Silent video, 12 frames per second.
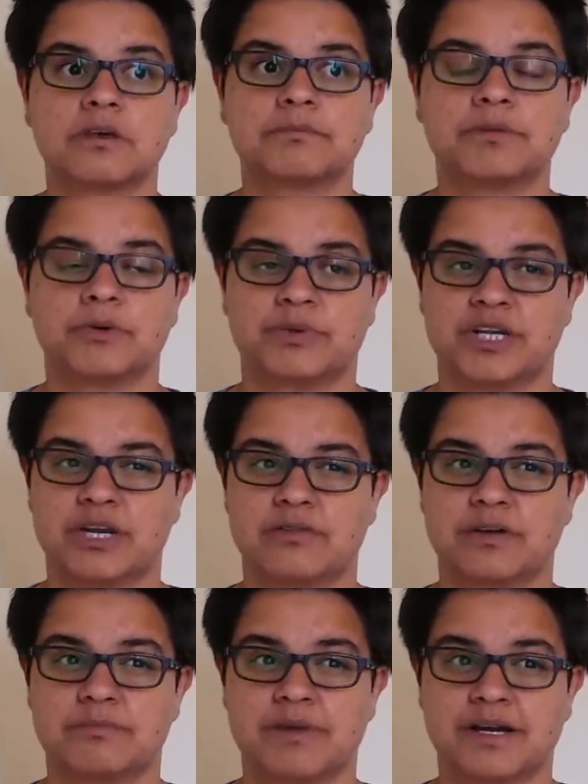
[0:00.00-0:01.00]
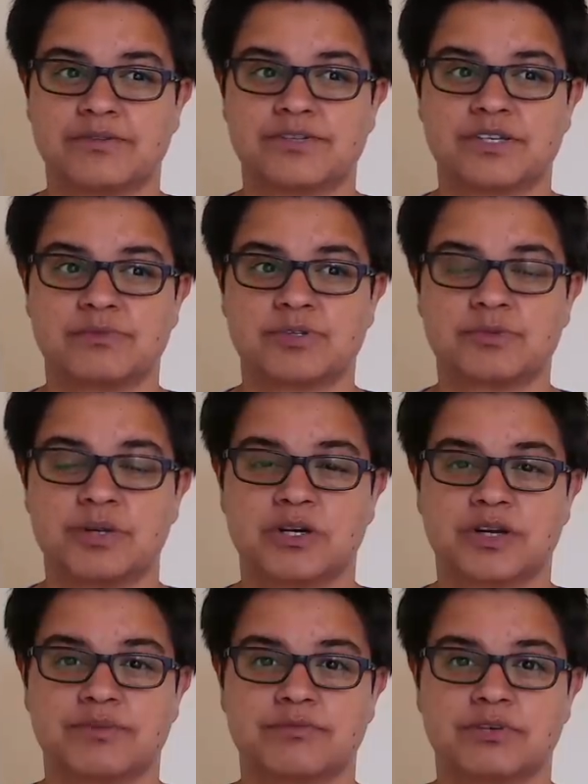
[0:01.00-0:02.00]
But we know that Mao seems to be
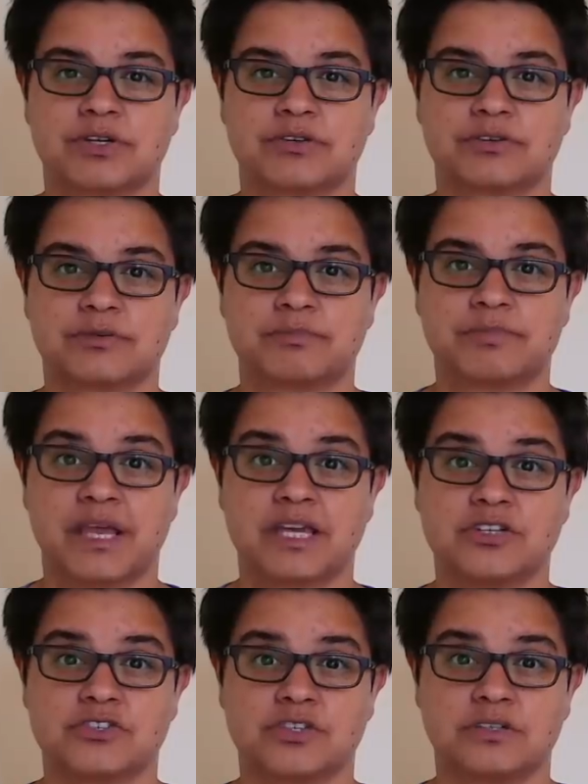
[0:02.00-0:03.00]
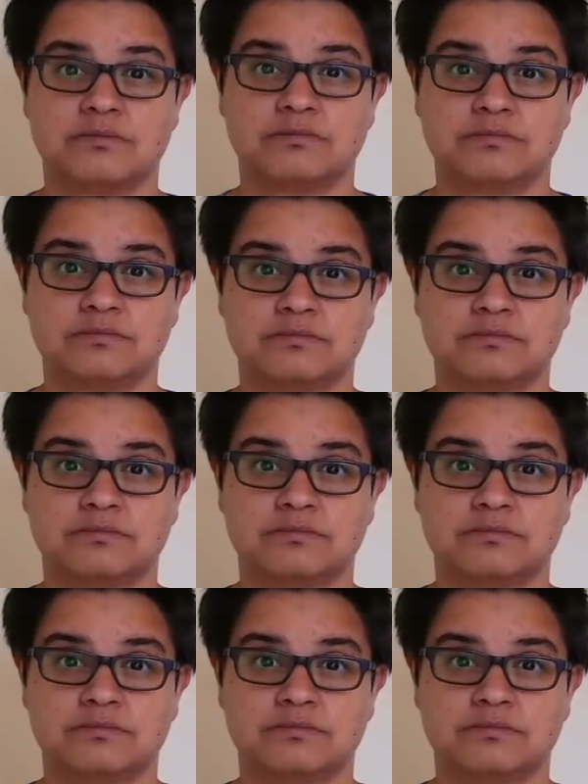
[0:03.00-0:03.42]
looking for another patron.